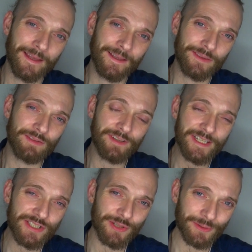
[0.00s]
The
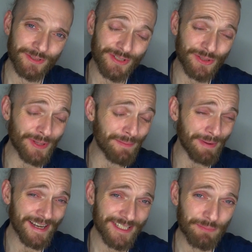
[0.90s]
village doctors do their
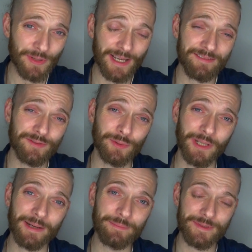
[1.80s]
best, but they have no
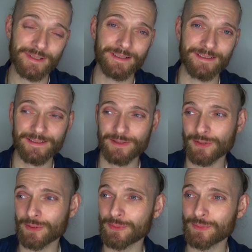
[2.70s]
labs.
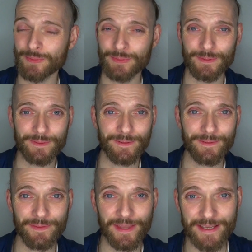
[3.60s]
So
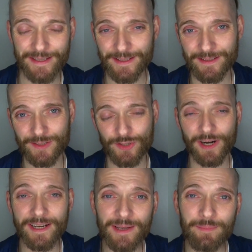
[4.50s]
they
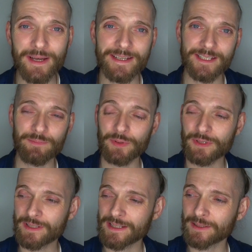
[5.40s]
try their best,
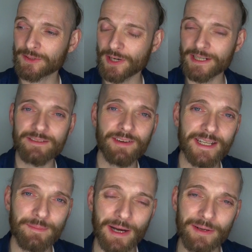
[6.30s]
but they'll try and give
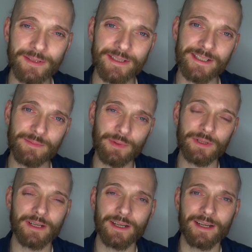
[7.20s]
antibiotics. But
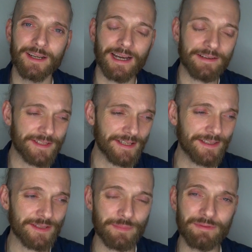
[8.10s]
I've said
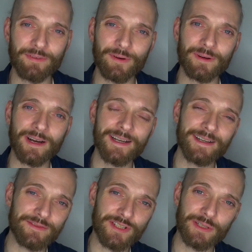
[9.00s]
this before, I
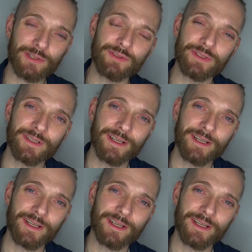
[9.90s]
have children.